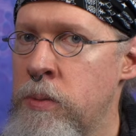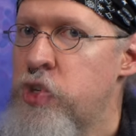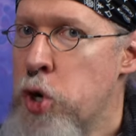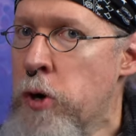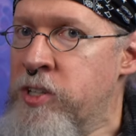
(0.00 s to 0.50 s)

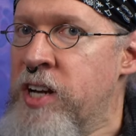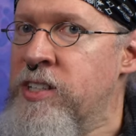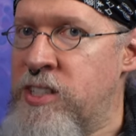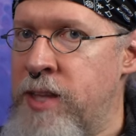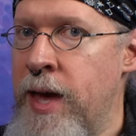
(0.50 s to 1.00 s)
Church
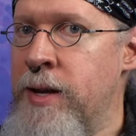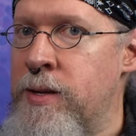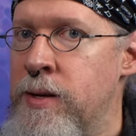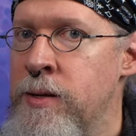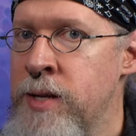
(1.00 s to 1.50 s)
and
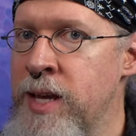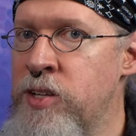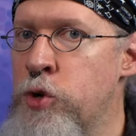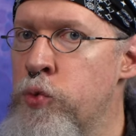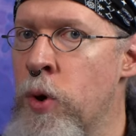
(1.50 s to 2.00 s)
state
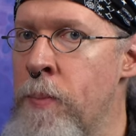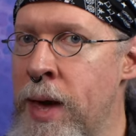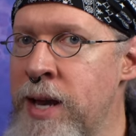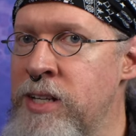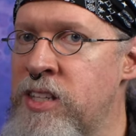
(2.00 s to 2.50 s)
need to
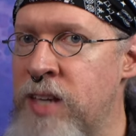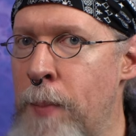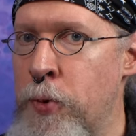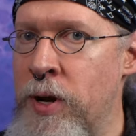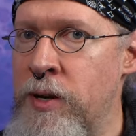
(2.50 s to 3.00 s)
remain
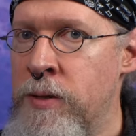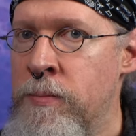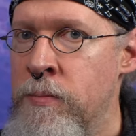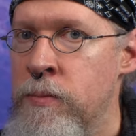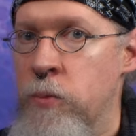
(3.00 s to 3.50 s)
separate.
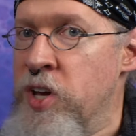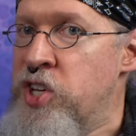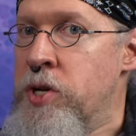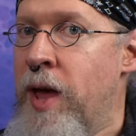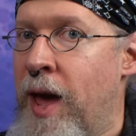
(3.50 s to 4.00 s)
We
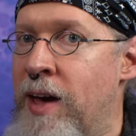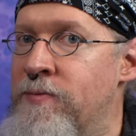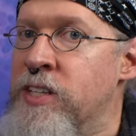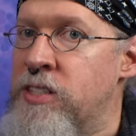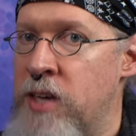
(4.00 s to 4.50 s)
should
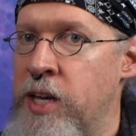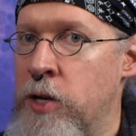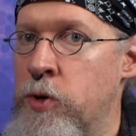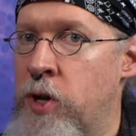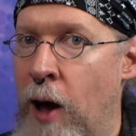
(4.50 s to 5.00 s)
have a
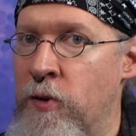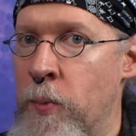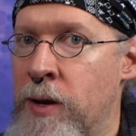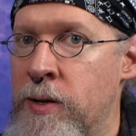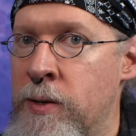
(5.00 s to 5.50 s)
secular
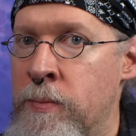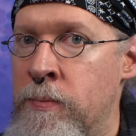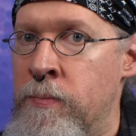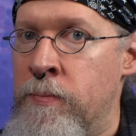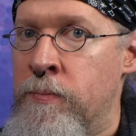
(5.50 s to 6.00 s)
government.
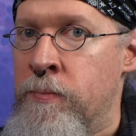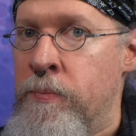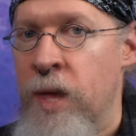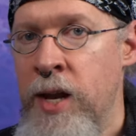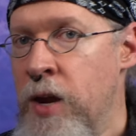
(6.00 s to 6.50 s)

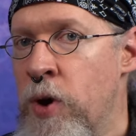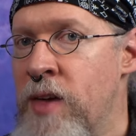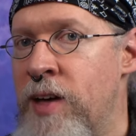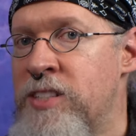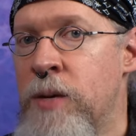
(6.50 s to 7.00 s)
Anyway,
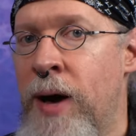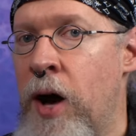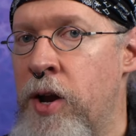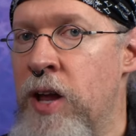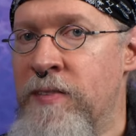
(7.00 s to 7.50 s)
that's
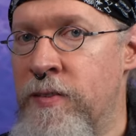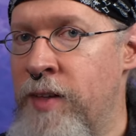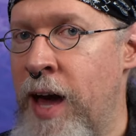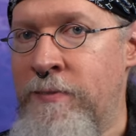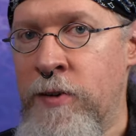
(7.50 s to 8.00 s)
about enough of
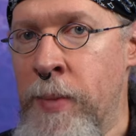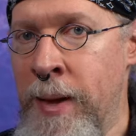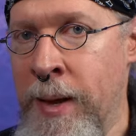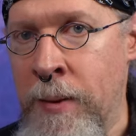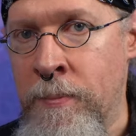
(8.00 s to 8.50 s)
that for
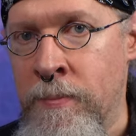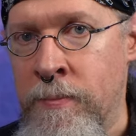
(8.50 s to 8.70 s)
me.